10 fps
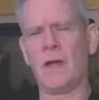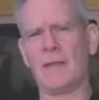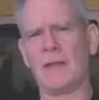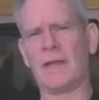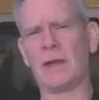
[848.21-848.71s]

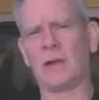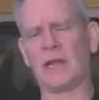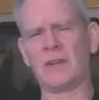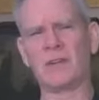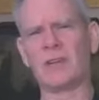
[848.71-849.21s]
that they were
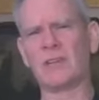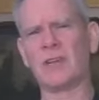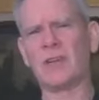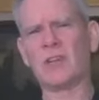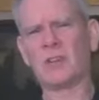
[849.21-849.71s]
in such
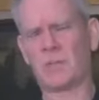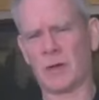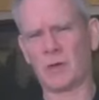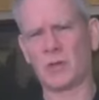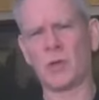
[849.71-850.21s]

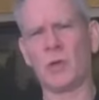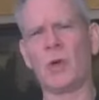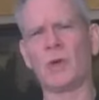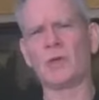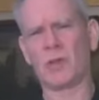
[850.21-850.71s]
spiritual
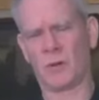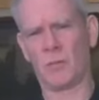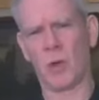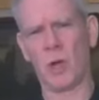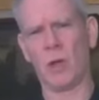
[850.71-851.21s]

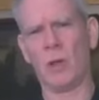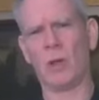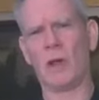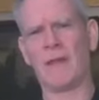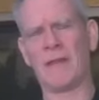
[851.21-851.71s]
turmoil
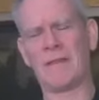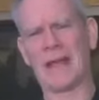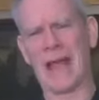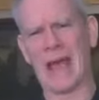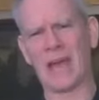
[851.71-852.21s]
that
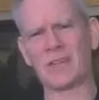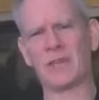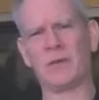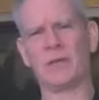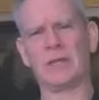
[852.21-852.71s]
they ask
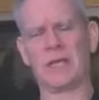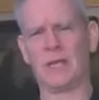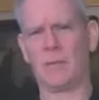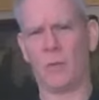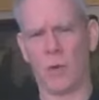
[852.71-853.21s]
you to
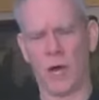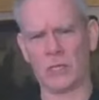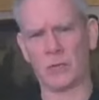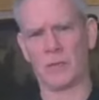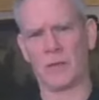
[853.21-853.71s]
keep
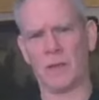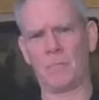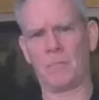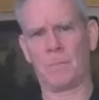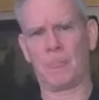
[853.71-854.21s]
watch with them?
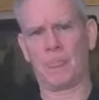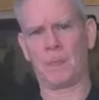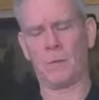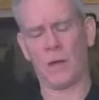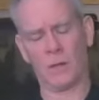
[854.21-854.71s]

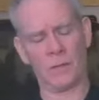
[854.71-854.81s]
Well,